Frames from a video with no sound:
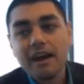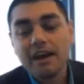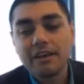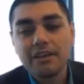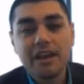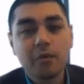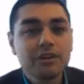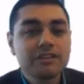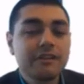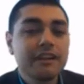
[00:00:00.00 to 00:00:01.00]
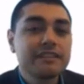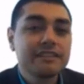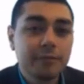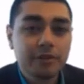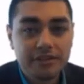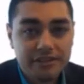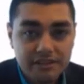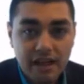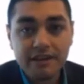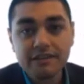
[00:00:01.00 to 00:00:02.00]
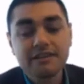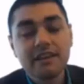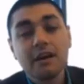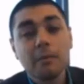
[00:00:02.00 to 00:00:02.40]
The network is very similar in size,